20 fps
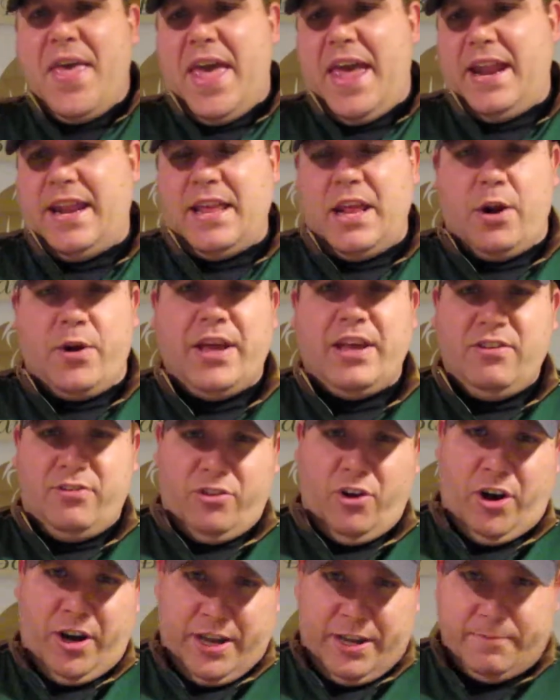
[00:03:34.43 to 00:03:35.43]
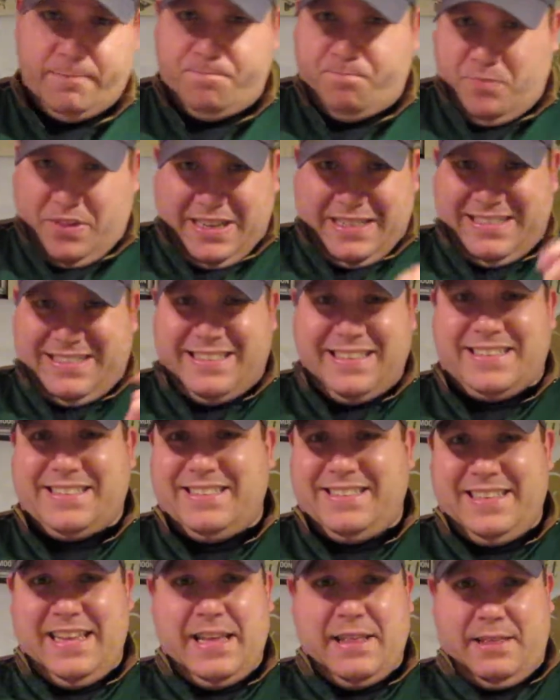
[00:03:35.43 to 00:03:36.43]
and you know, he's talking
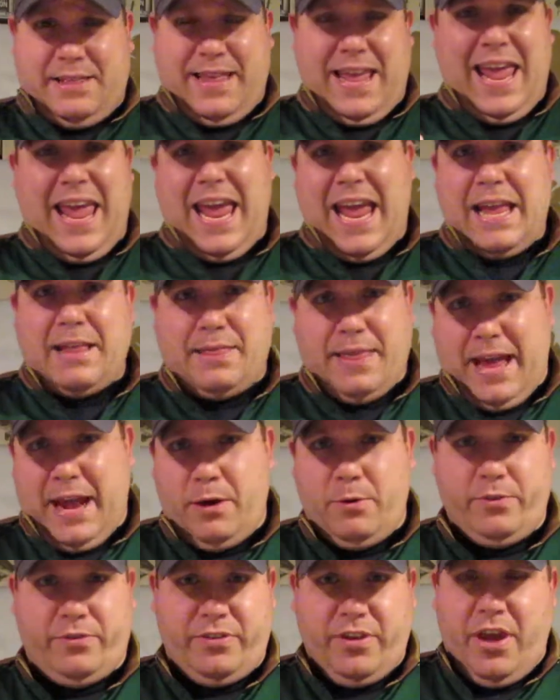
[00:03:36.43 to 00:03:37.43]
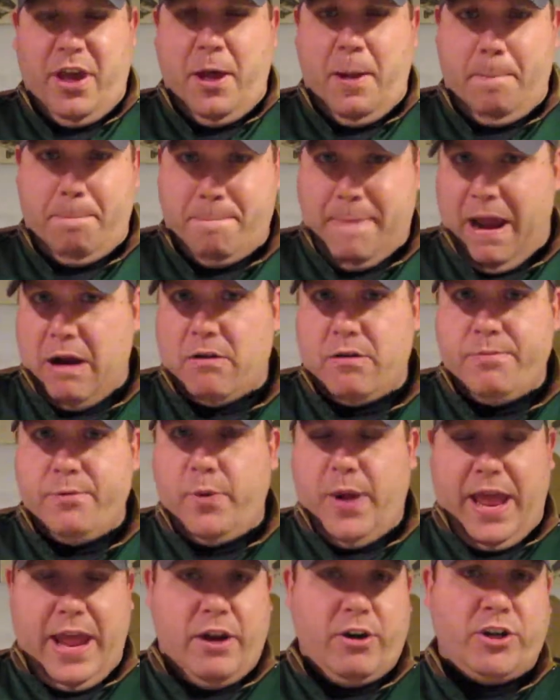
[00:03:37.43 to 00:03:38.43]
16th to 8th ounce
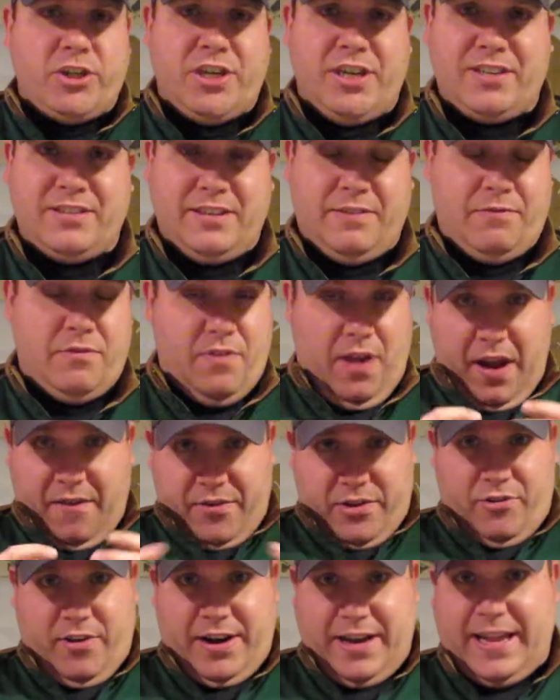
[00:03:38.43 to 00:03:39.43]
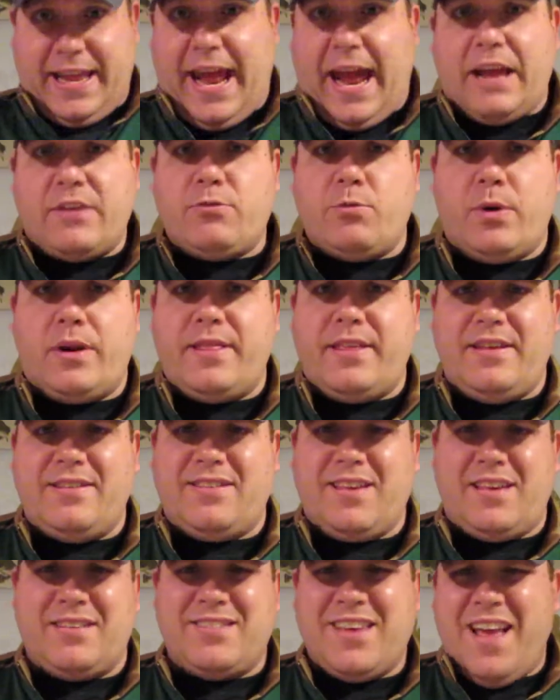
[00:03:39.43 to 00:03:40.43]
marabou hair jigs, and if you've ever tried to cast one of these
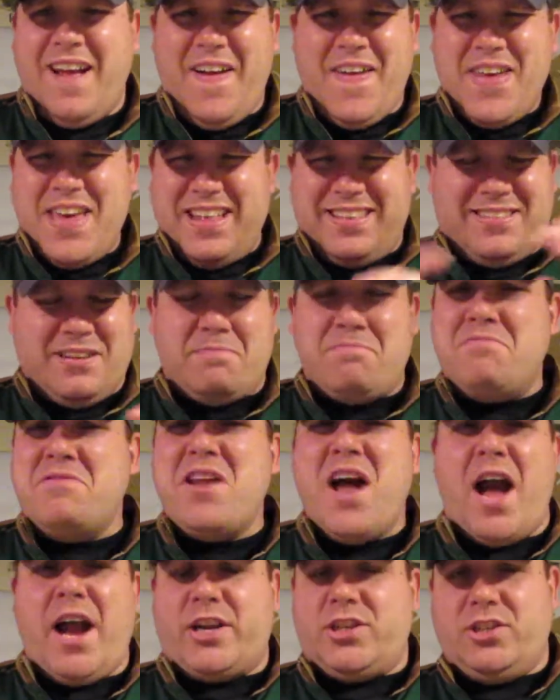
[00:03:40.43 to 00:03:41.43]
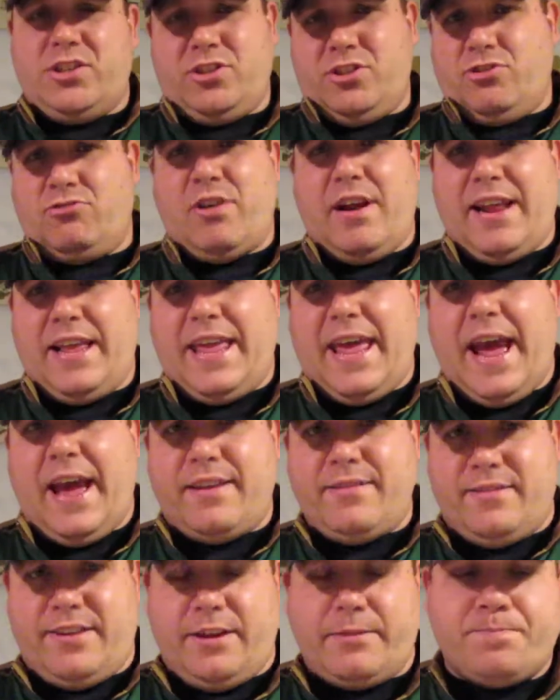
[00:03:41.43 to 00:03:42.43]
things, it's obnoxious to try to
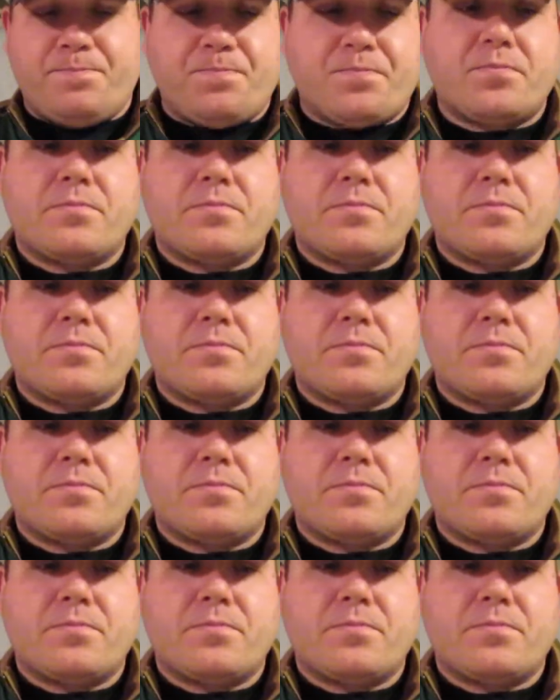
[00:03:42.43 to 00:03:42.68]
cast it.